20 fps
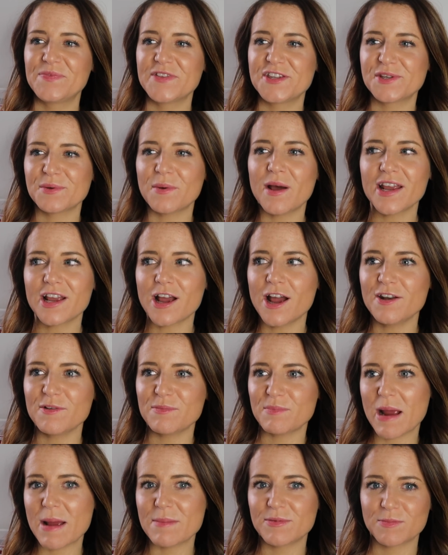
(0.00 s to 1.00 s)
So I kind
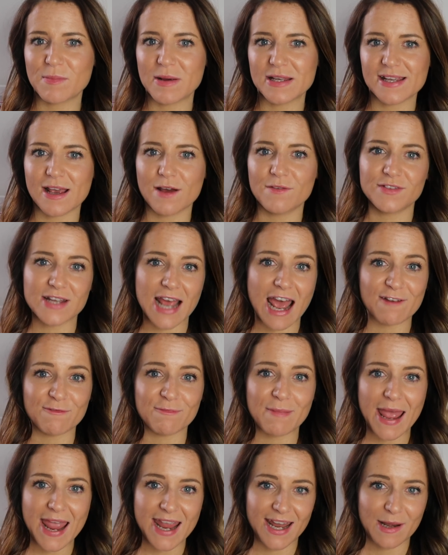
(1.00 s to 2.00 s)
of prepped myself to
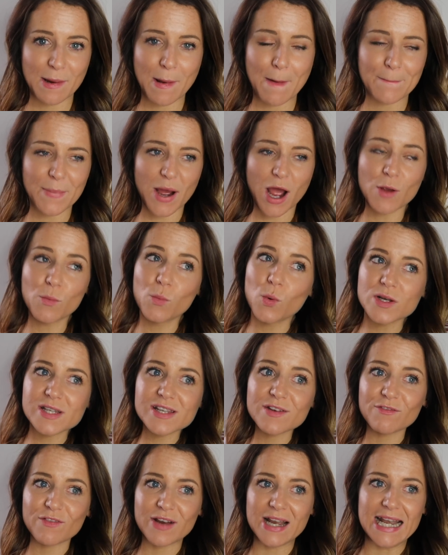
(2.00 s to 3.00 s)
have pain, but I
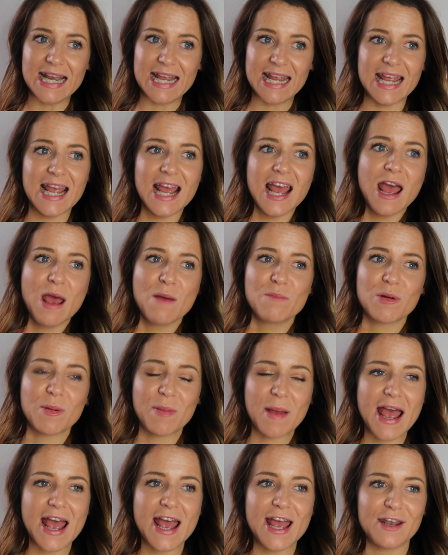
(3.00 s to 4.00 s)
wasn't really
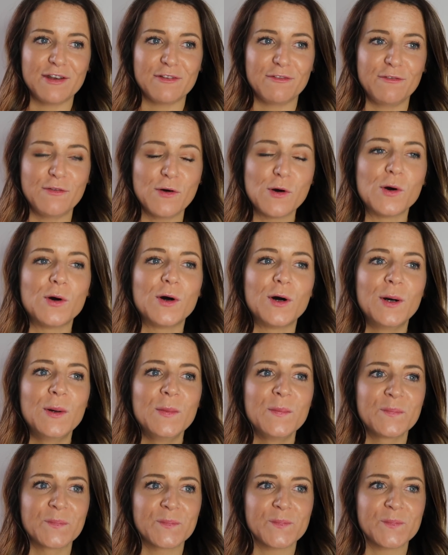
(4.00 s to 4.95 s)
prepared for